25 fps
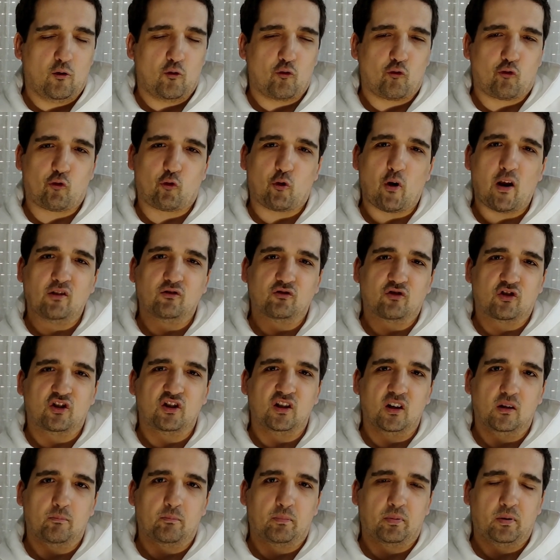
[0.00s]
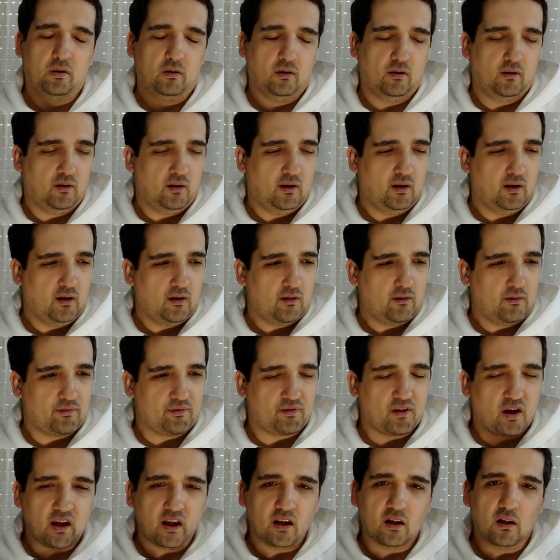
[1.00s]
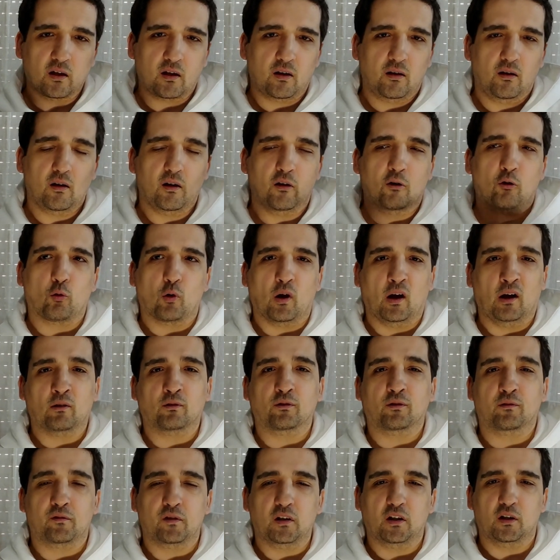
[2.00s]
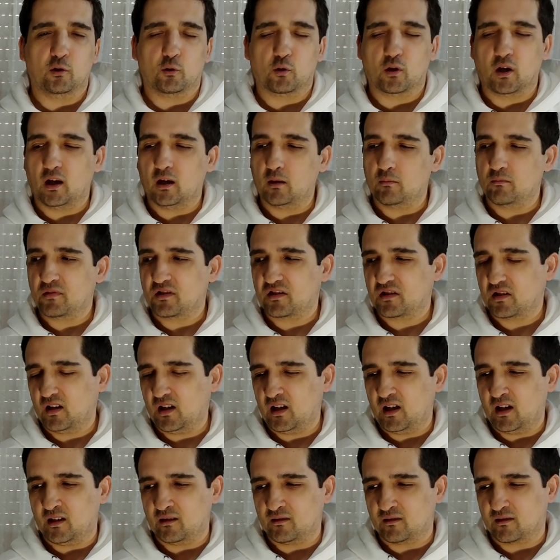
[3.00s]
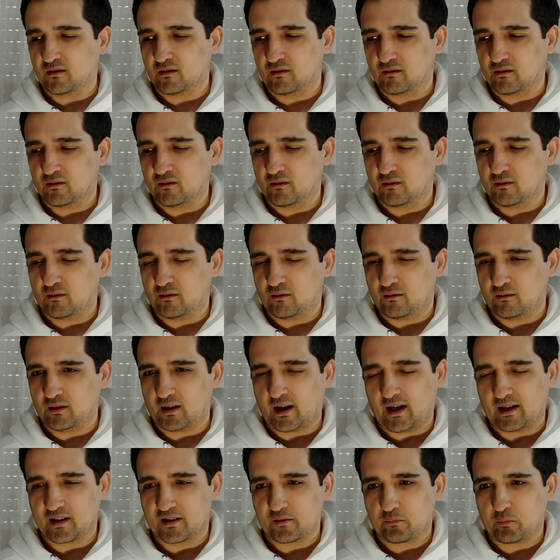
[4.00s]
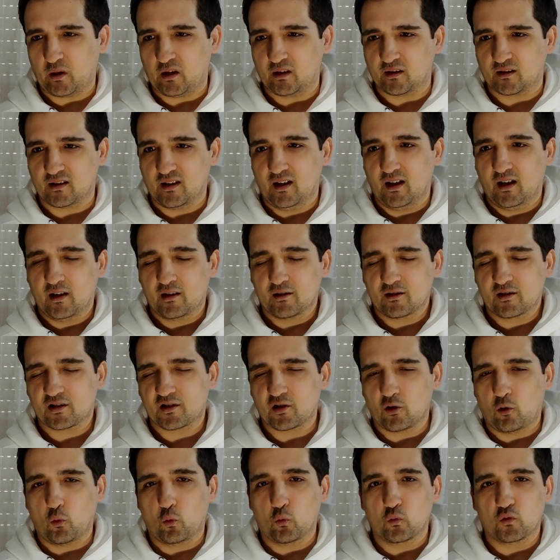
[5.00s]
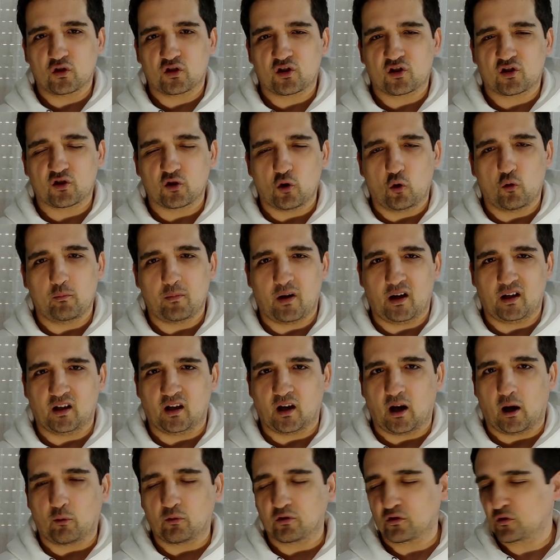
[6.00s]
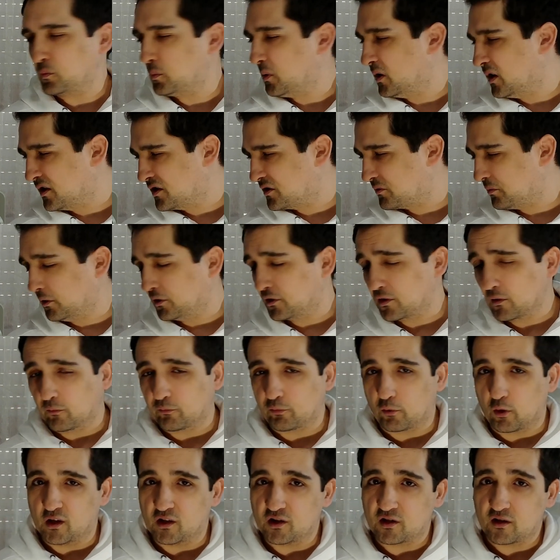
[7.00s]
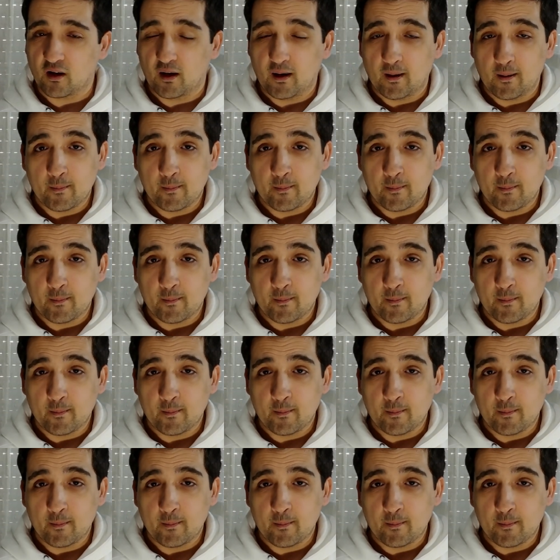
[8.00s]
friendship thing around video games, and I spent so many hours playing Streets of Rage.